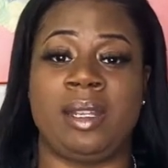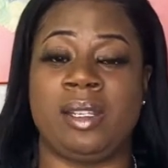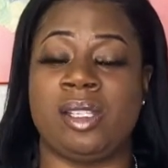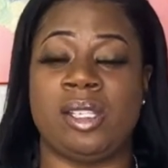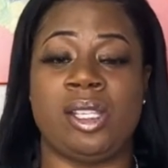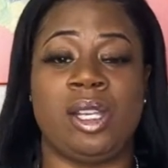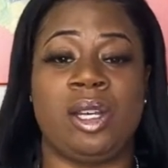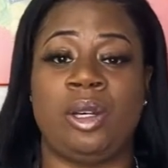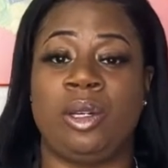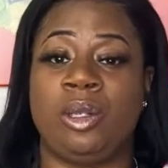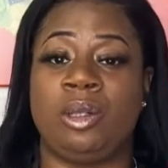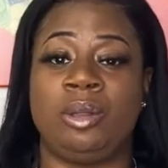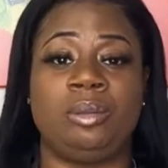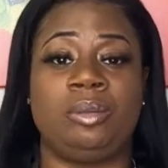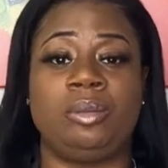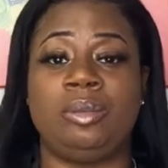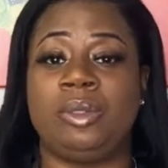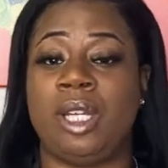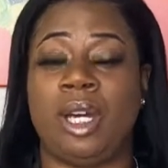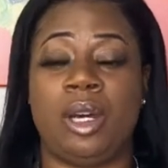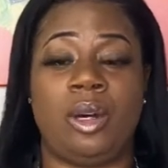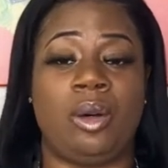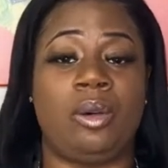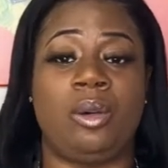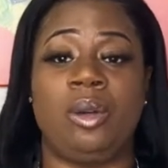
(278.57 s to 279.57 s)
So
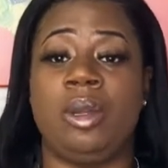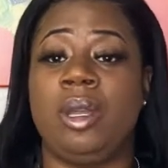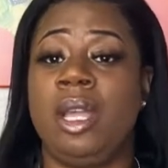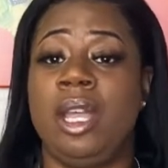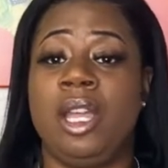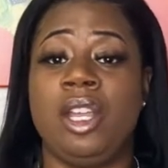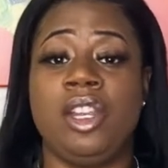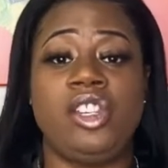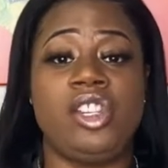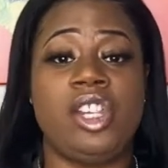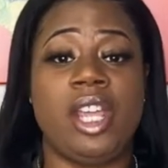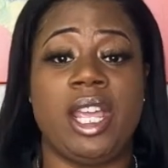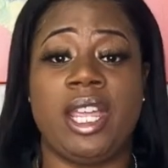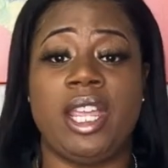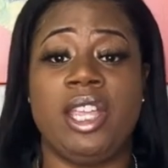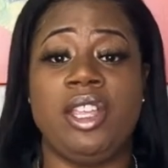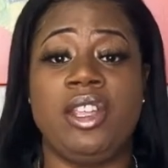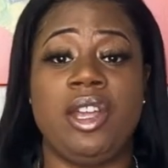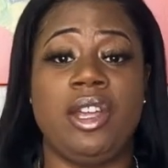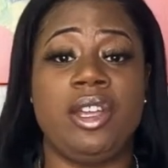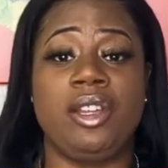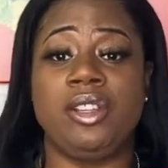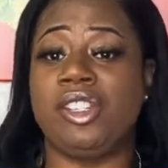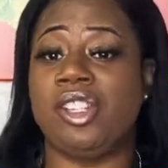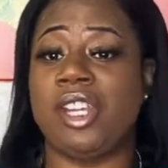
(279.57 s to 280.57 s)
no, check
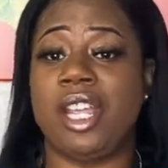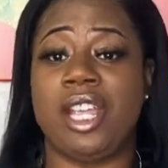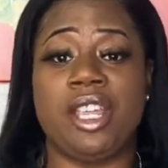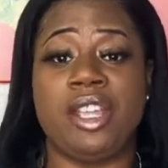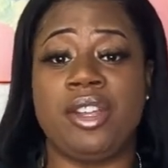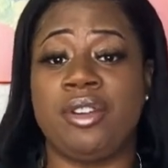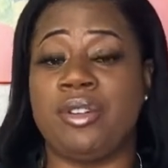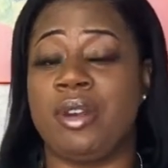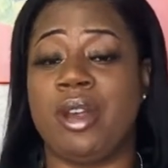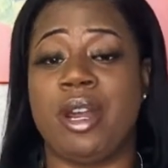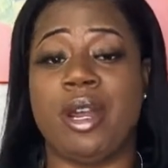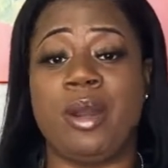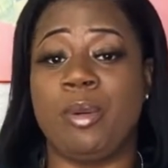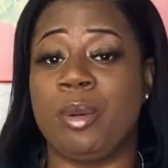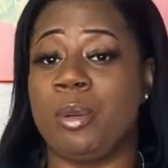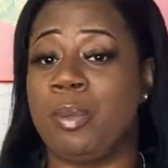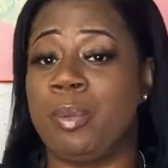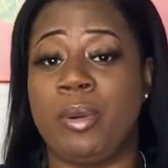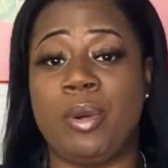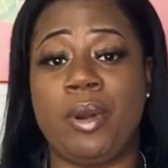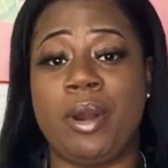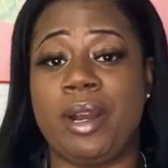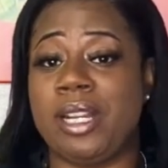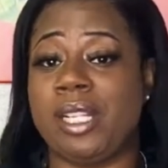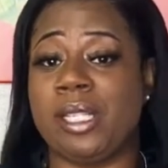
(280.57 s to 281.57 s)
your credit
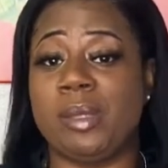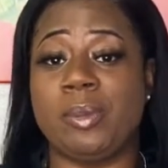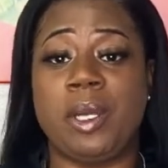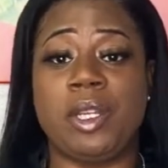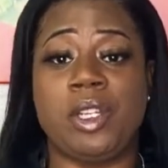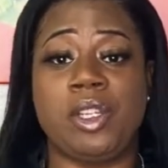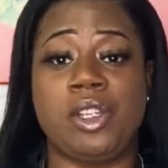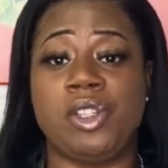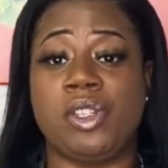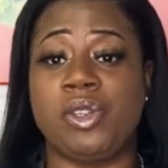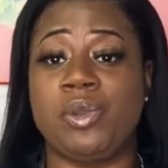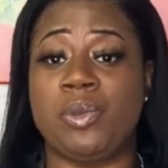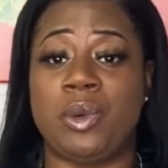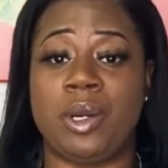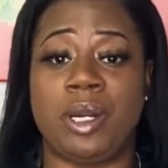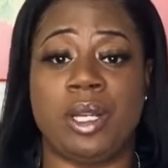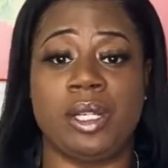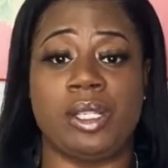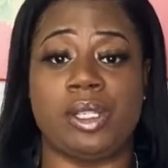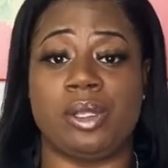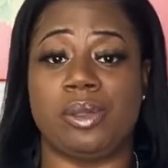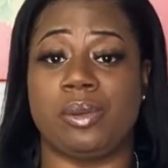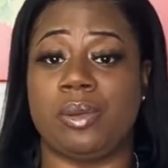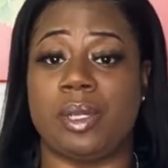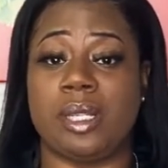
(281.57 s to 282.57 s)
report as much as you want
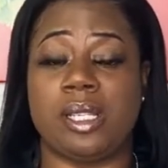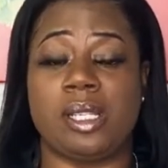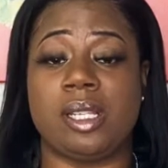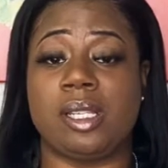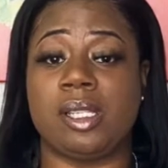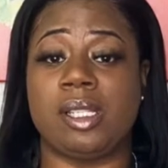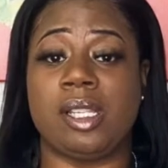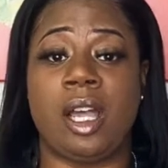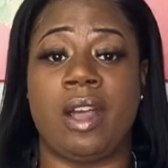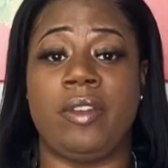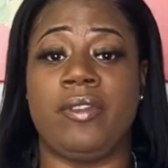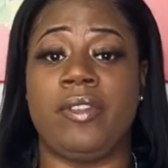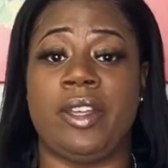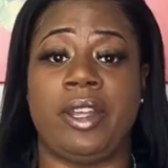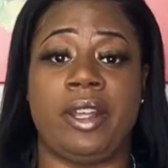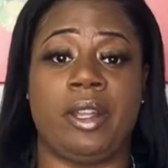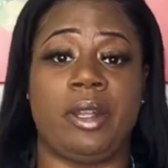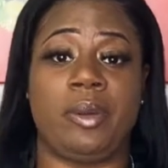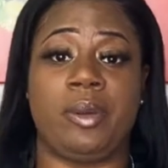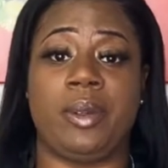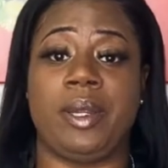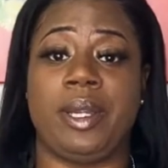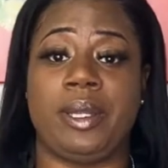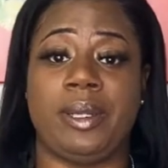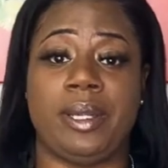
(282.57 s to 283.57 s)
to. It's a soft inquiry.